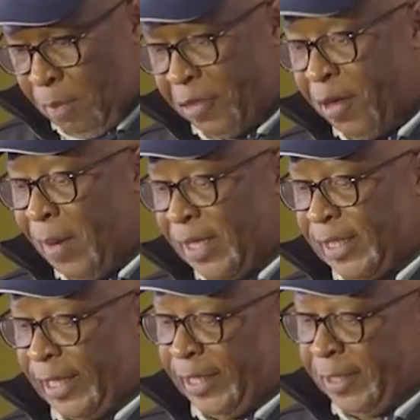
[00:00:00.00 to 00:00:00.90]

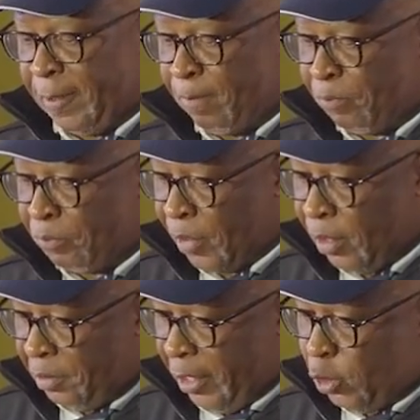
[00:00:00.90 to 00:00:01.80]
Mathematically,
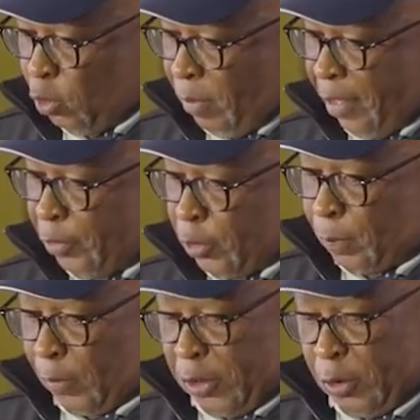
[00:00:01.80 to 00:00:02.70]
the two
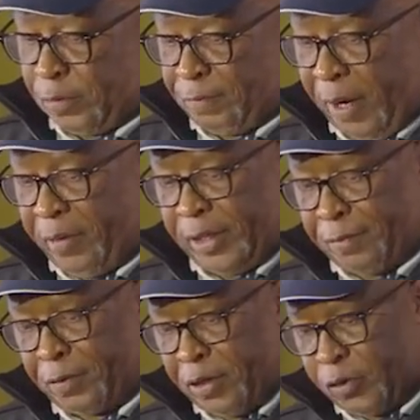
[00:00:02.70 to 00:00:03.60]
methods produce very
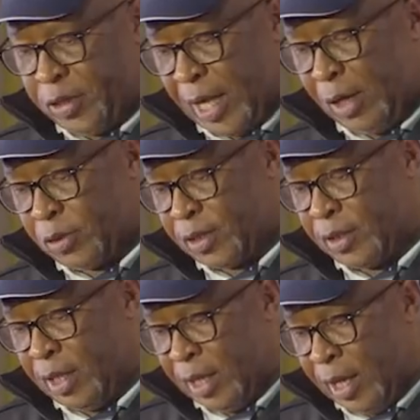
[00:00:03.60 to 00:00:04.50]
different
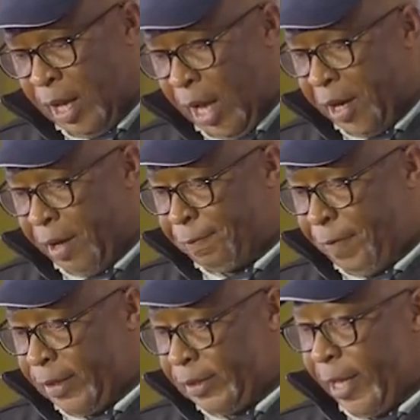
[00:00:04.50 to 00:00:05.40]
results and
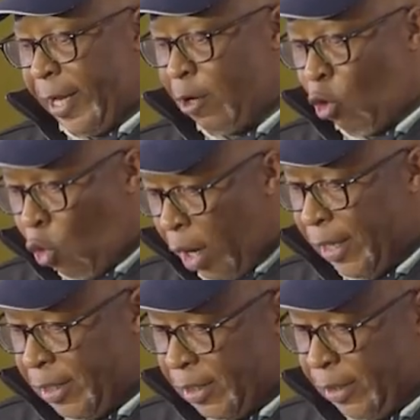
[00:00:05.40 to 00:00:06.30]
affect the
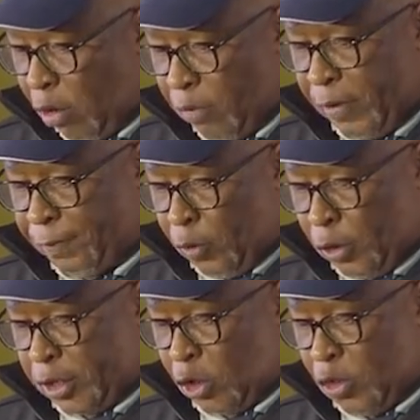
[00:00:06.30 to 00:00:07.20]
equality of the
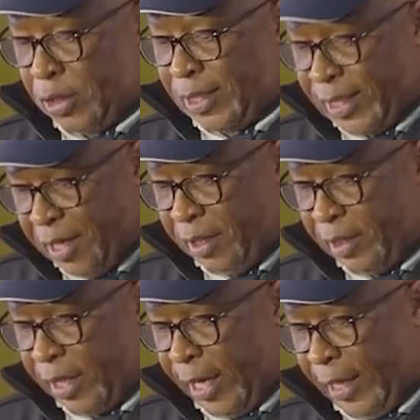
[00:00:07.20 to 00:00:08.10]
vote
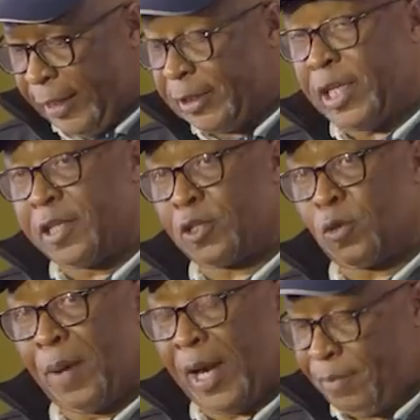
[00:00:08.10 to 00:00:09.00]
concerning the elections
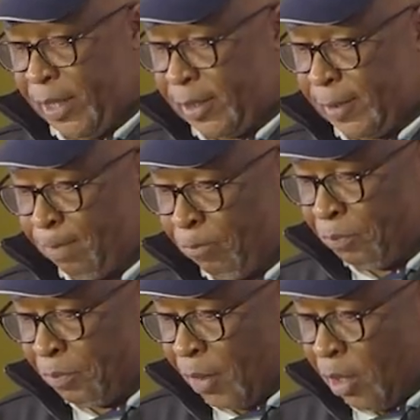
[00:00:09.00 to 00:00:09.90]
to parliament.
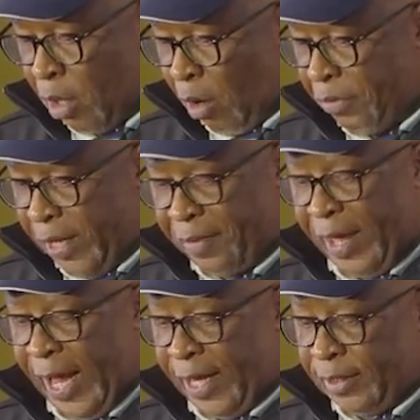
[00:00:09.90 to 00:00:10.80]
On the
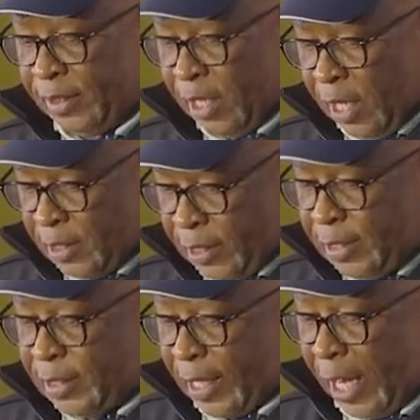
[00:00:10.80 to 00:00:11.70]
other hand,
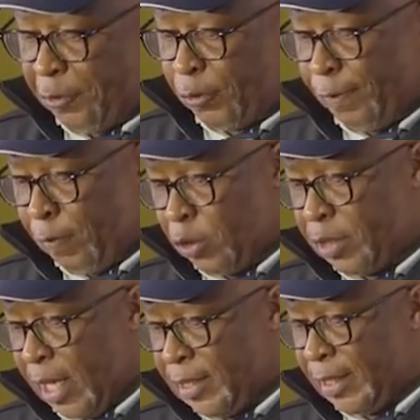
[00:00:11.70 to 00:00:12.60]
since the country
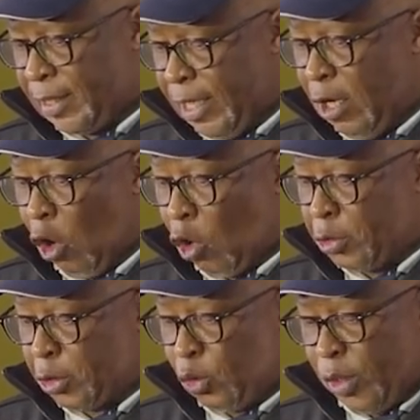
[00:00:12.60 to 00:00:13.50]
votes as a single
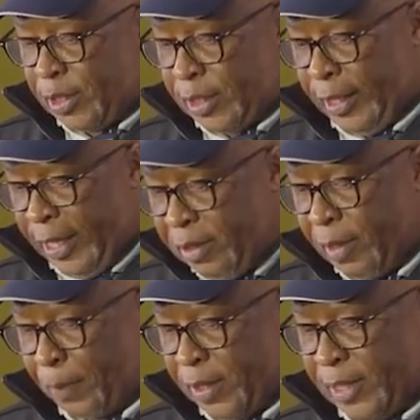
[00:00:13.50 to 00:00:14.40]
constituency in
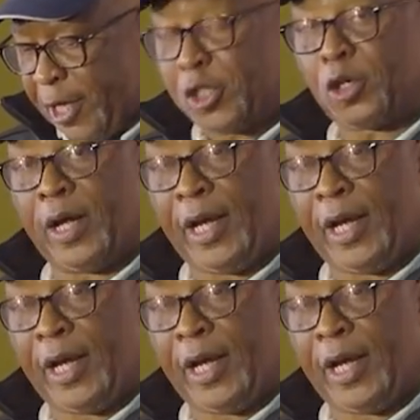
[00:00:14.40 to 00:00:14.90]
the presidential